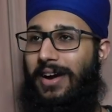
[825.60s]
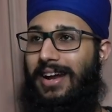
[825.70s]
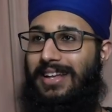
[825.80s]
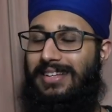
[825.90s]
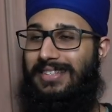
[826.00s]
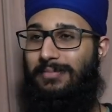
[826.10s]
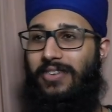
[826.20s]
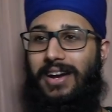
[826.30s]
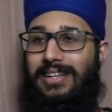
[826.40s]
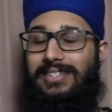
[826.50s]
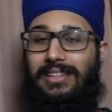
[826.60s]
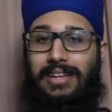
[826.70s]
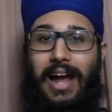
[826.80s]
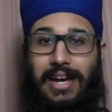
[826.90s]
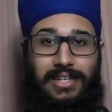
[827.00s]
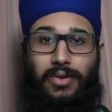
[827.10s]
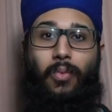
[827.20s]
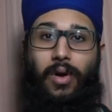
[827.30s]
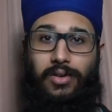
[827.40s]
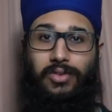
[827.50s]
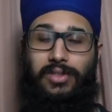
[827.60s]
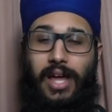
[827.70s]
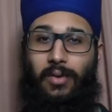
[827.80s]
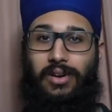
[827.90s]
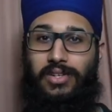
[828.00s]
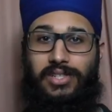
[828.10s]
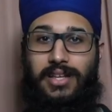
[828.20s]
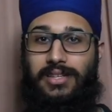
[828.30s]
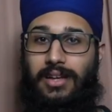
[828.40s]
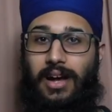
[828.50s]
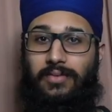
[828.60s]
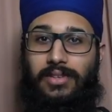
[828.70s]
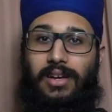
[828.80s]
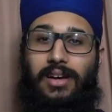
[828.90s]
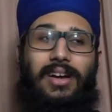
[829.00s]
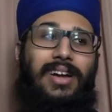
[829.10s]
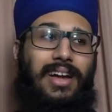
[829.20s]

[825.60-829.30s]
fighting as Ellie, I didn't want to do that when I was chasing after her.